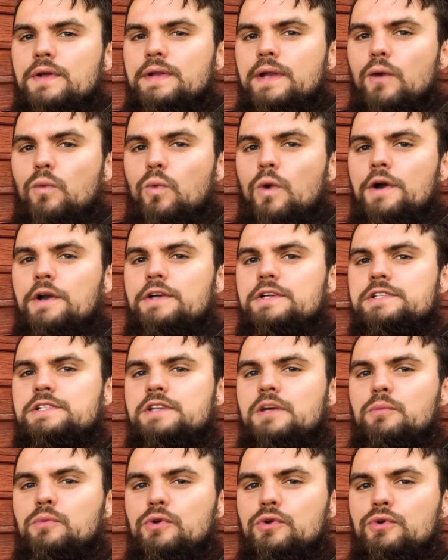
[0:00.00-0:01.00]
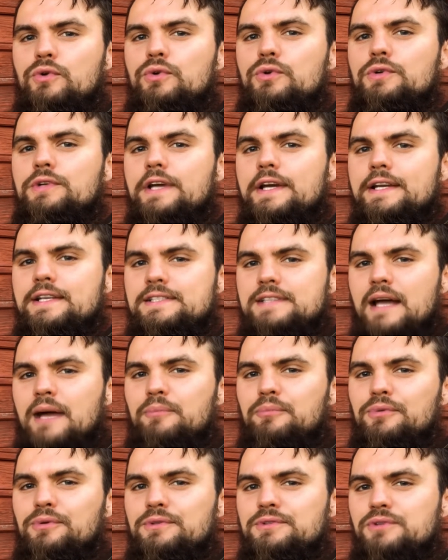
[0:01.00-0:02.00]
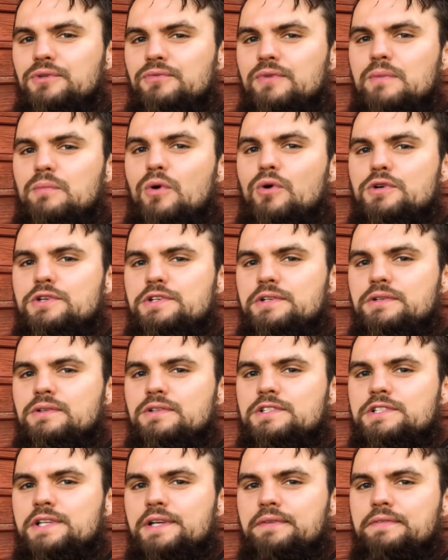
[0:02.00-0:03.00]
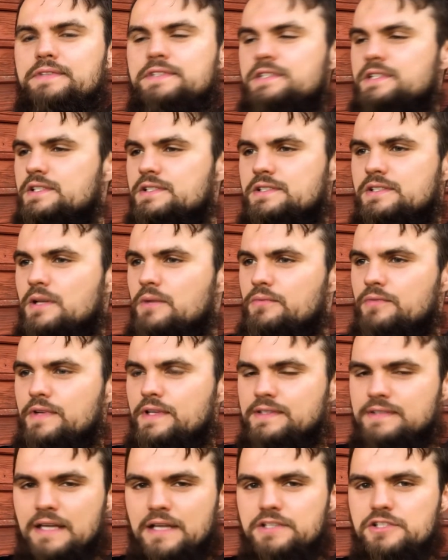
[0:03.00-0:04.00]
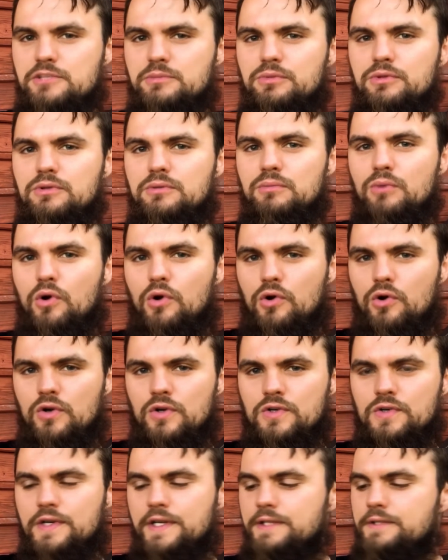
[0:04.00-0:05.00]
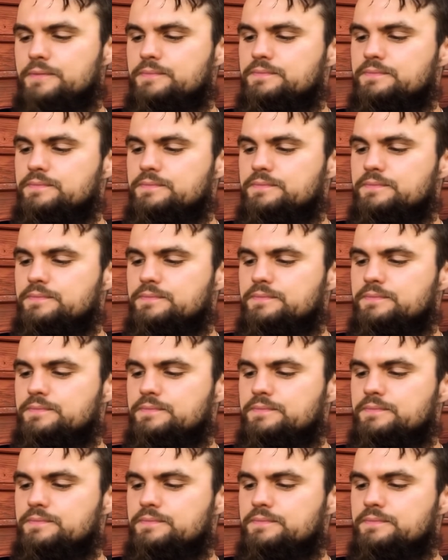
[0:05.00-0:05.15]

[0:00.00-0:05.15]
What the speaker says: Now, what are some good examples of emotional shifts? Just something tangible, more concrete.